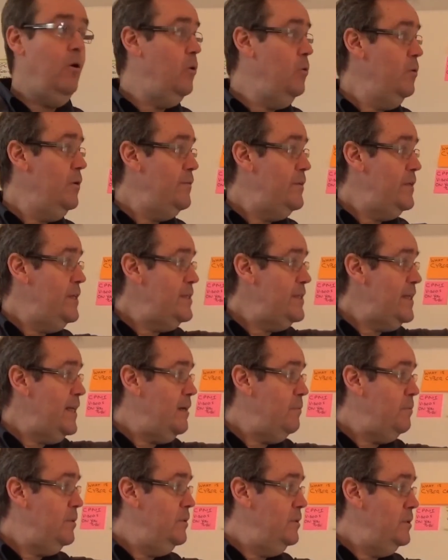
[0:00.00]
All of these
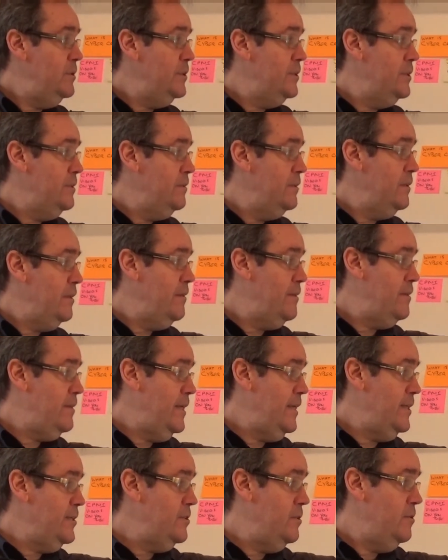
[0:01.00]
outputs and
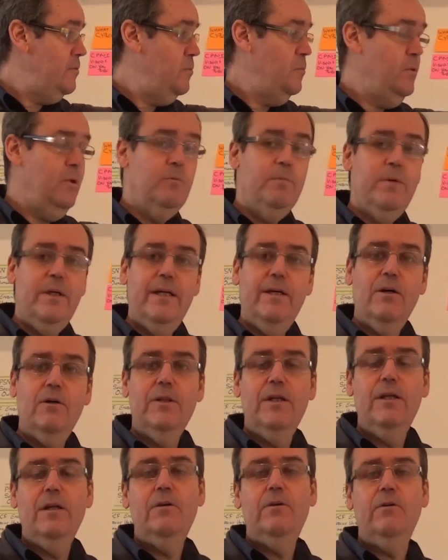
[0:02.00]
things will be on
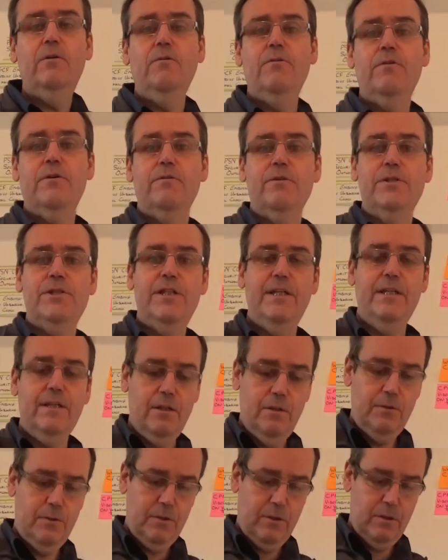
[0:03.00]
the local authority
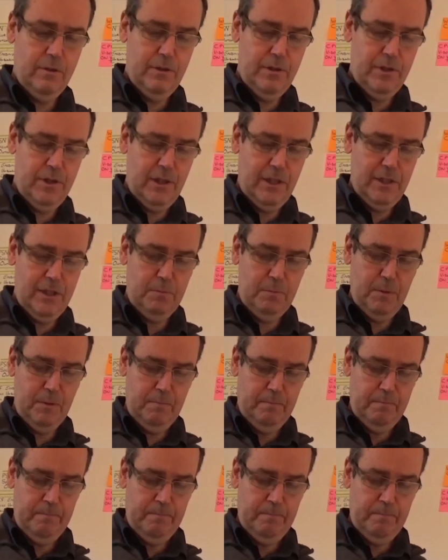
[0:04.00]
node on CISP.